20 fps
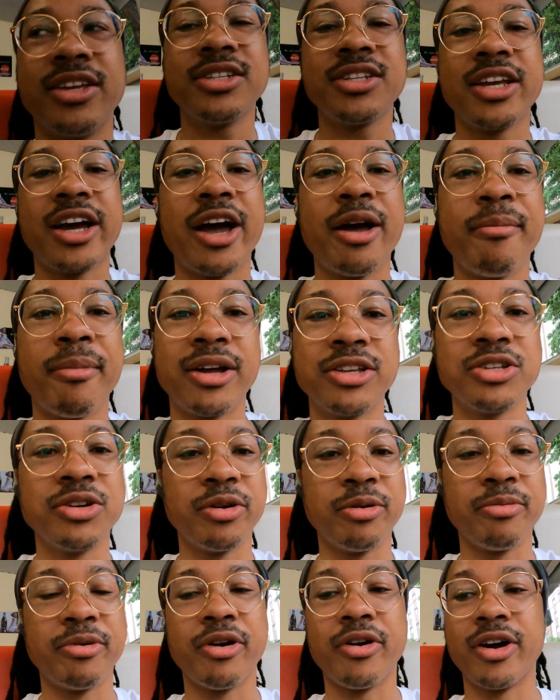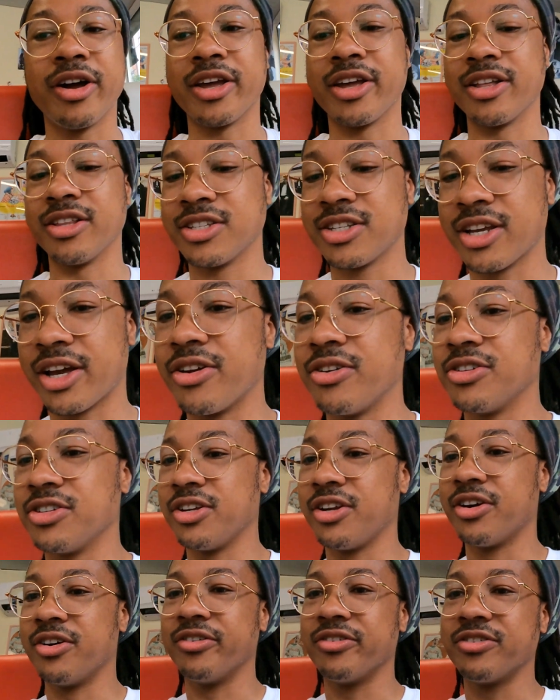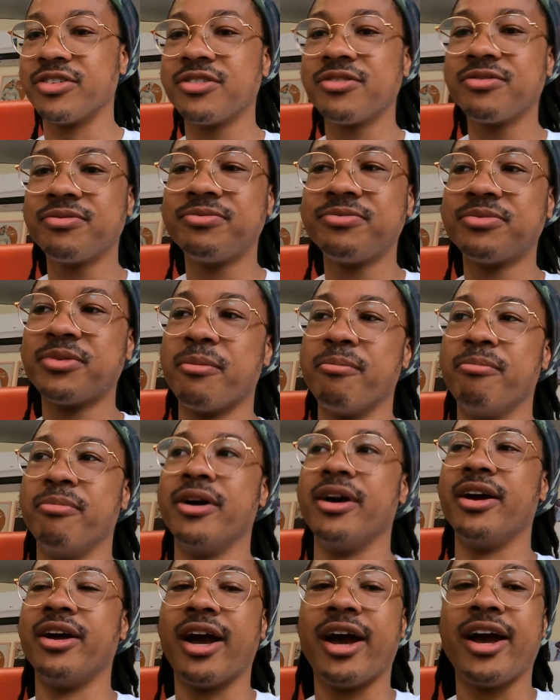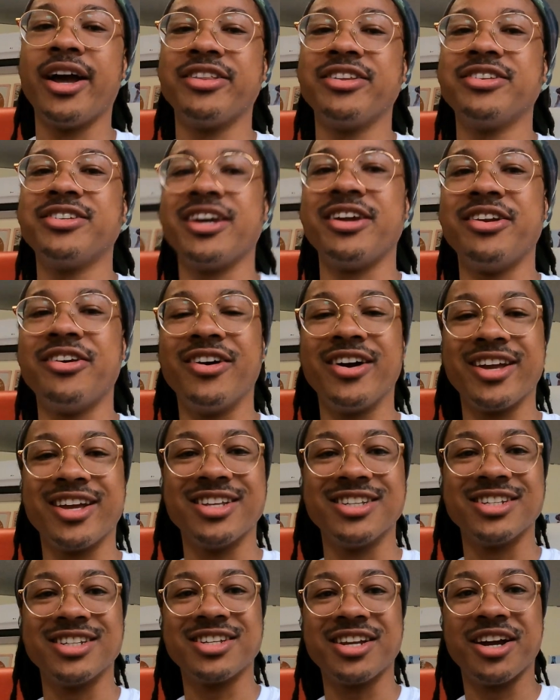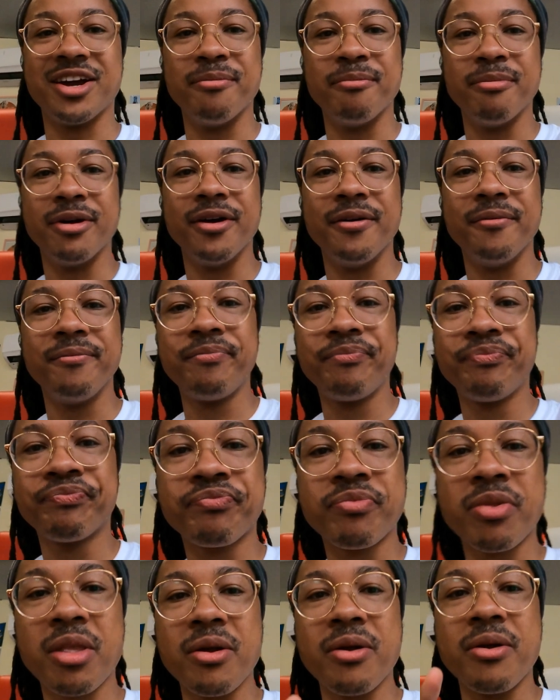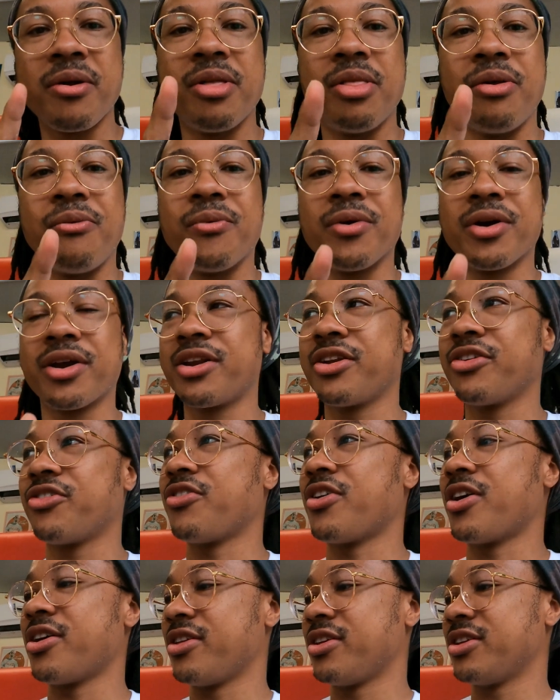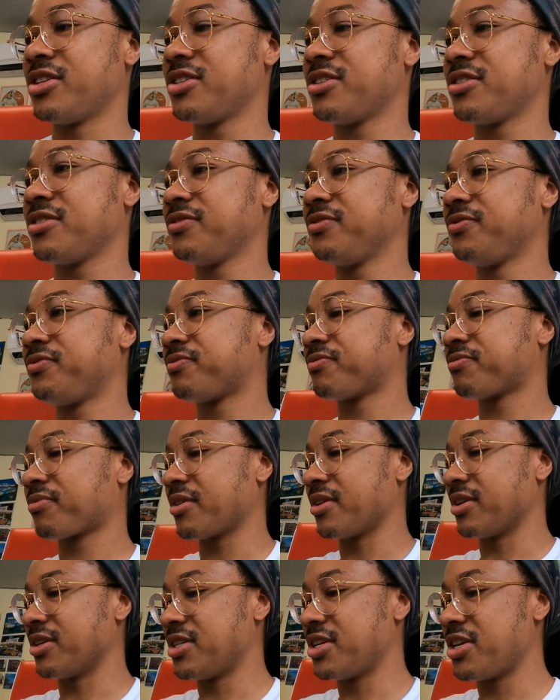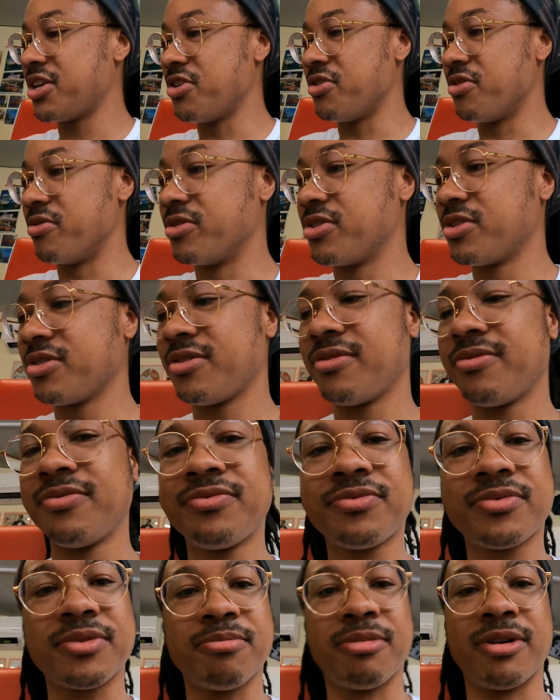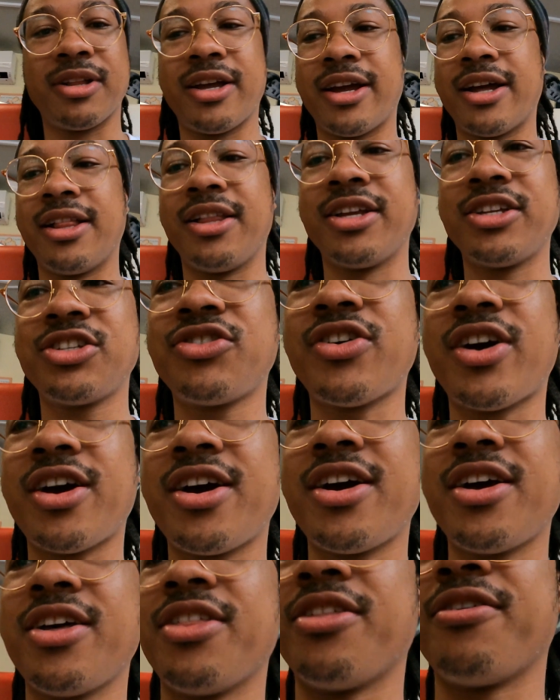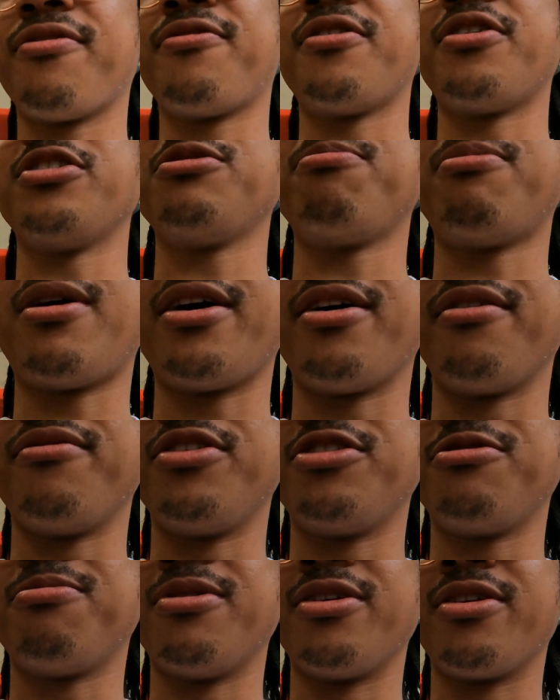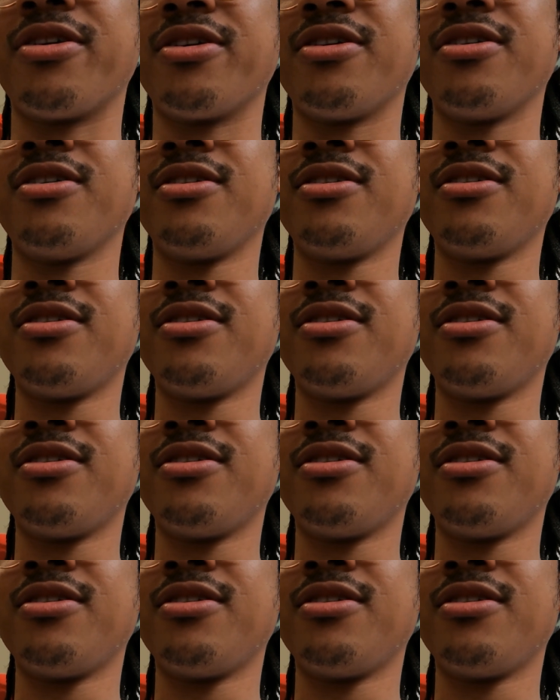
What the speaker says: this time I told him no onions. I usually don't, but I had to say no onions this time. But we're gonna try this. It's huge. But let's try the first bite of this burger.